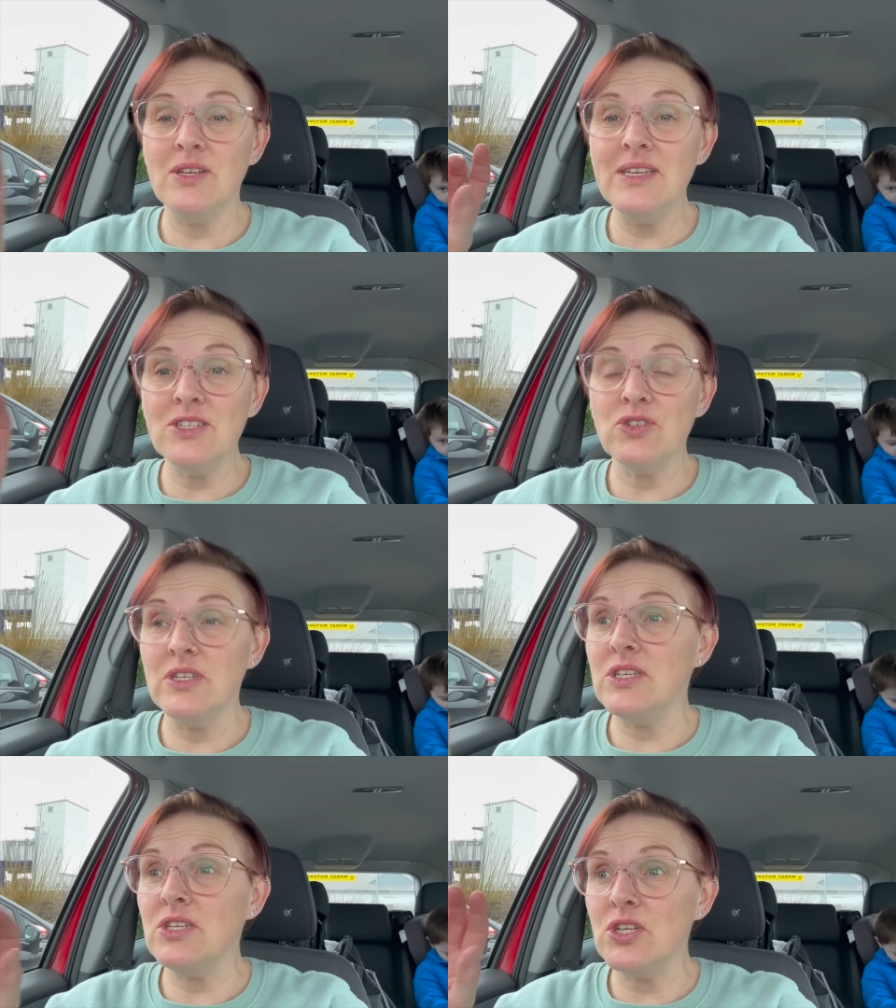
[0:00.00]

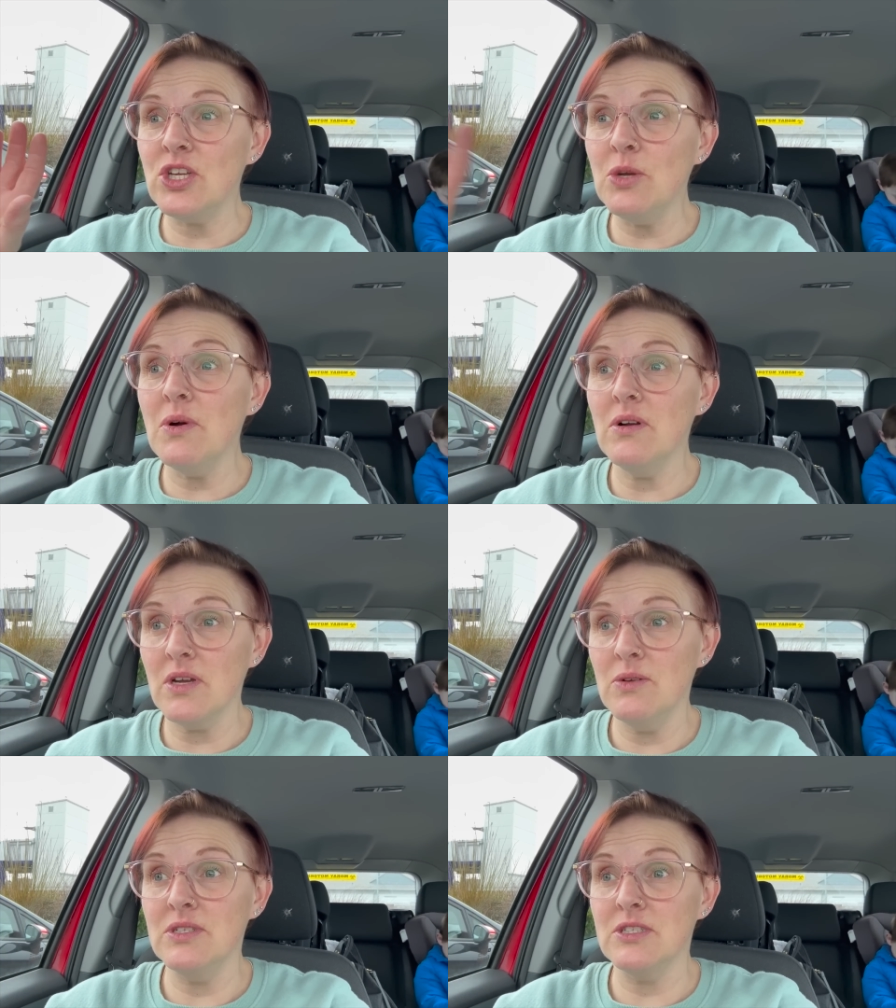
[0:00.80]
literally QR
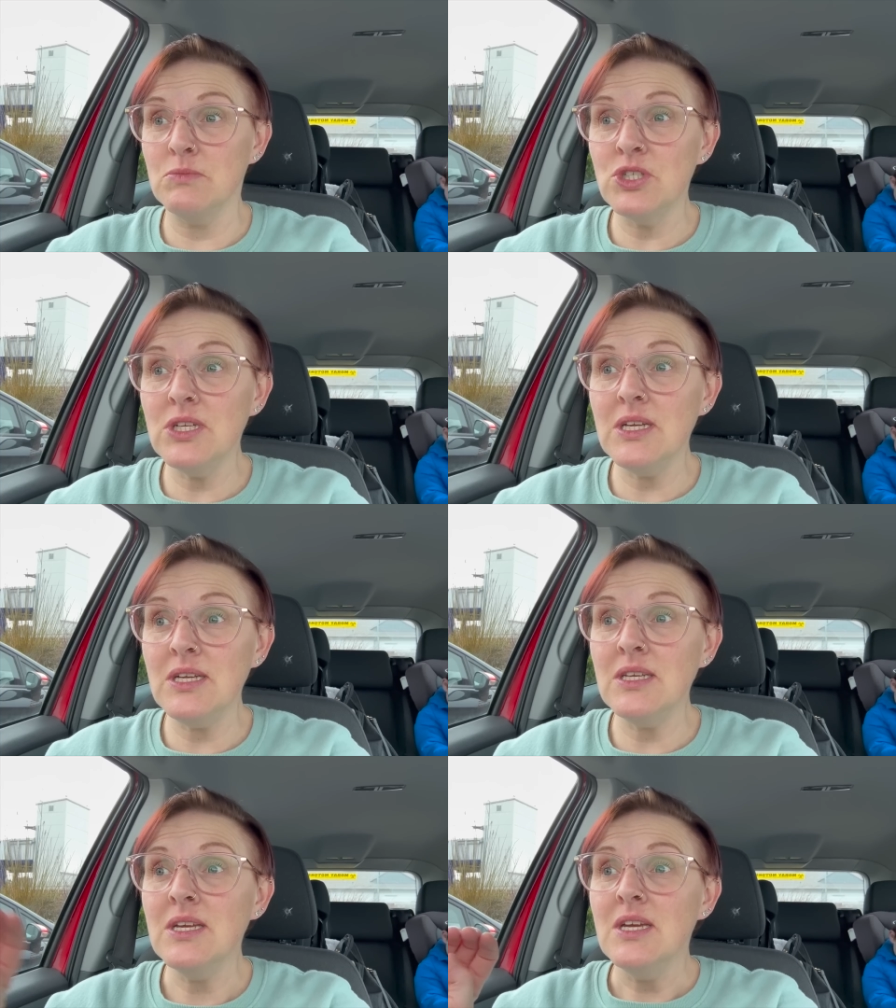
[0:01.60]
code into the
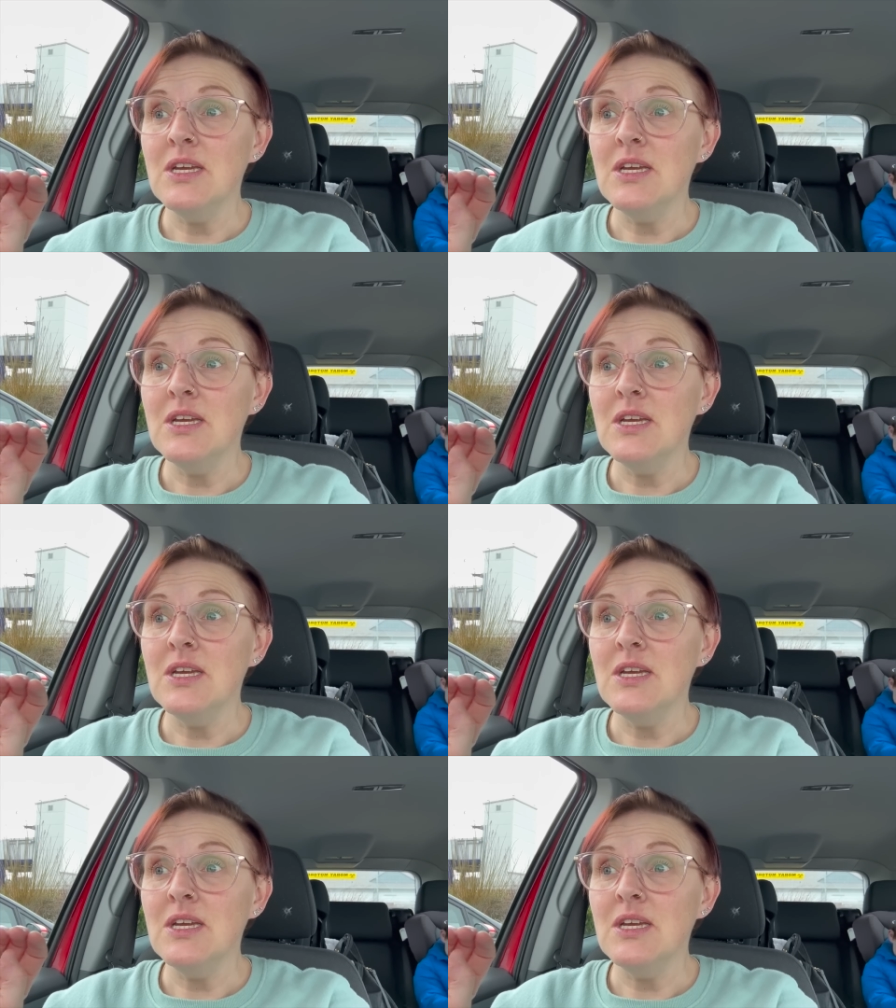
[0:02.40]
machine.